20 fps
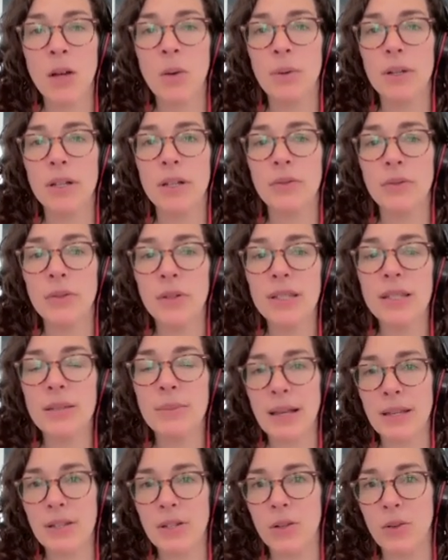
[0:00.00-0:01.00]
Well, in a full
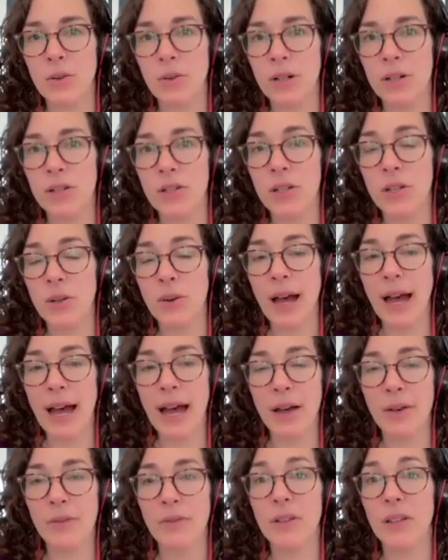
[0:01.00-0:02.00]
semester course, you
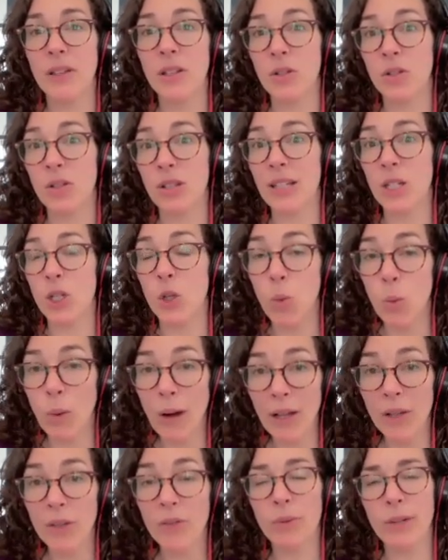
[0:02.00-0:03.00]
have usually
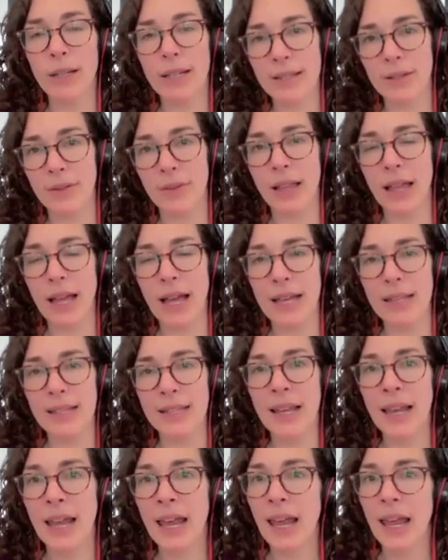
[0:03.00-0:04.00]
12 weeks of class
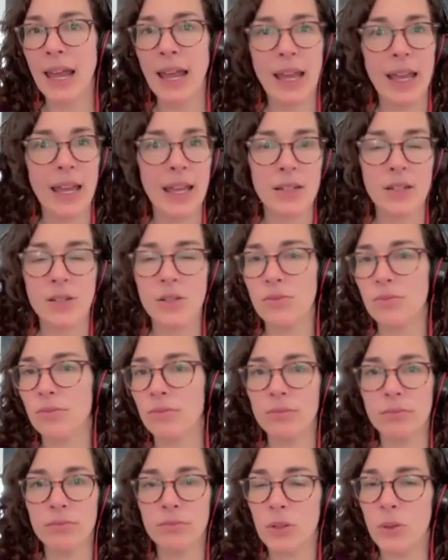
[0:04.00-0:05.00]
and
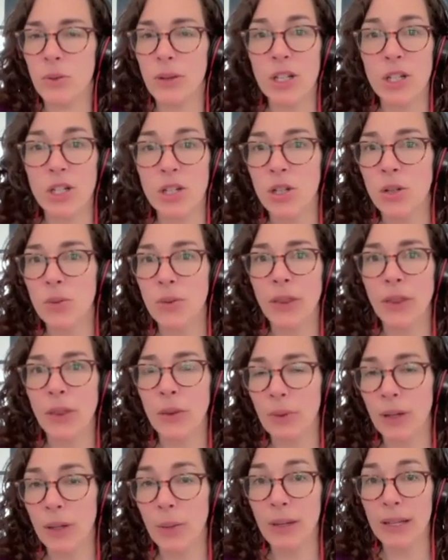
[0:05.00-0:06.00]
between 2 and
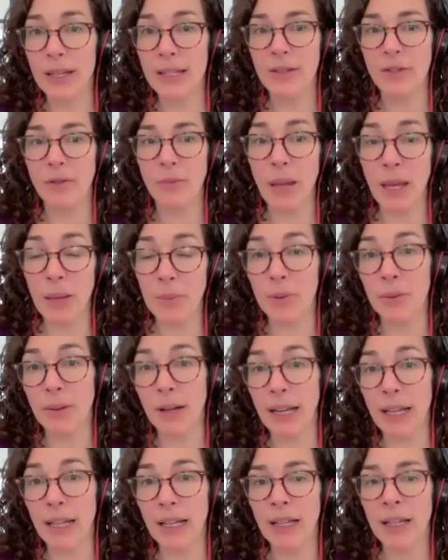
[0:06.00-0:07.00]
3 weeks of paper
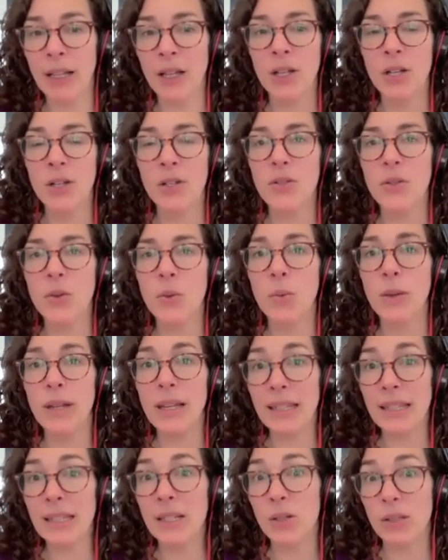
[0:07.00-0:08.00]
writing. So
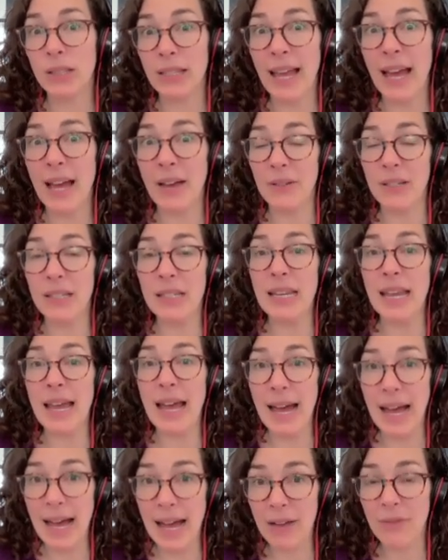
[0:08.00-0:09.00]
we literally have
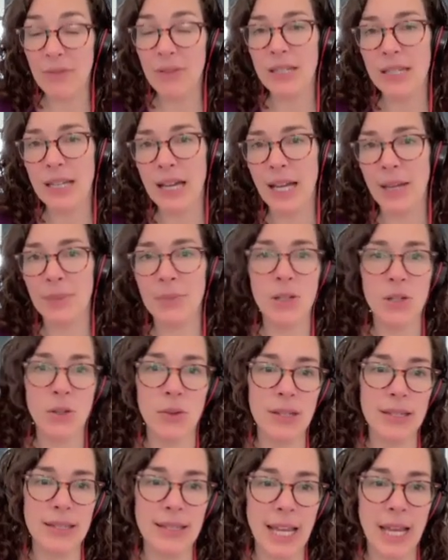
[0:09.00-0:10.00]
half the time to do
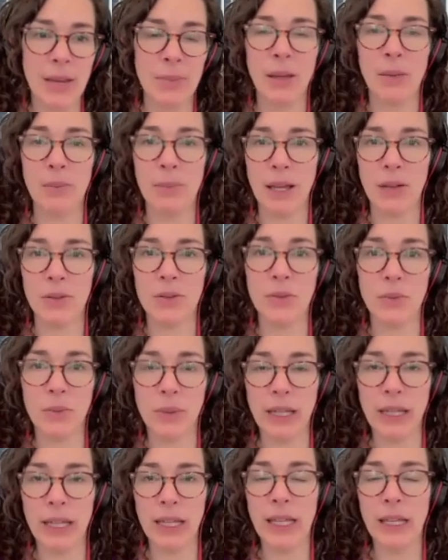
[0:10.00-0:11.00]
the same amount of
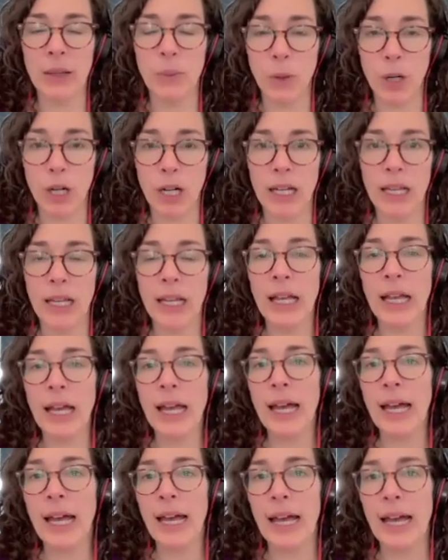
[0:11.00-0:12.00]
work.
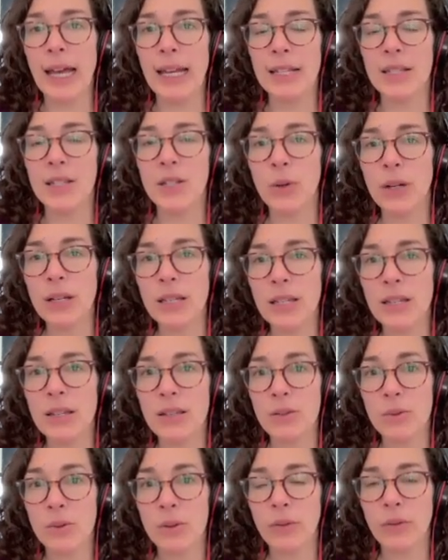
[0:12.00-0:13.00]
And it's going to
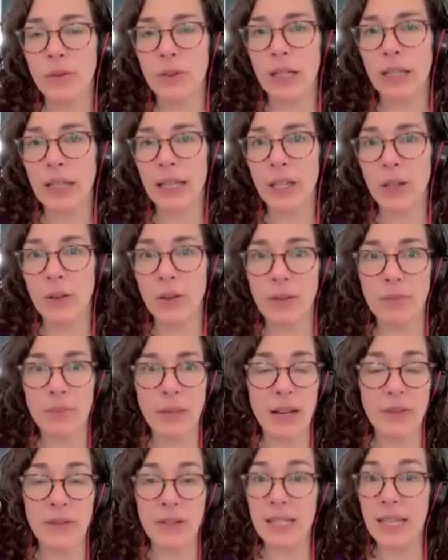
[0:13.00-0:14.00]
sort of feel like you
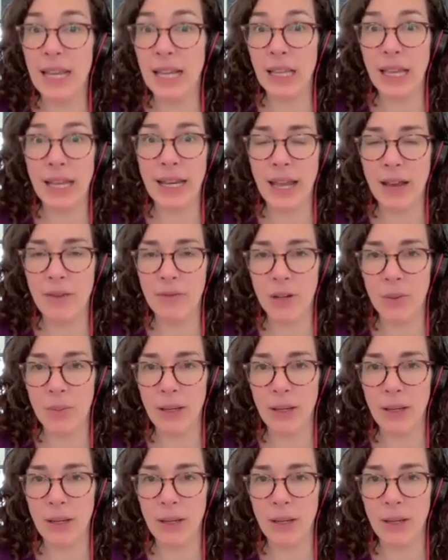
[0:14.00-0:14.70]
might have a deadline every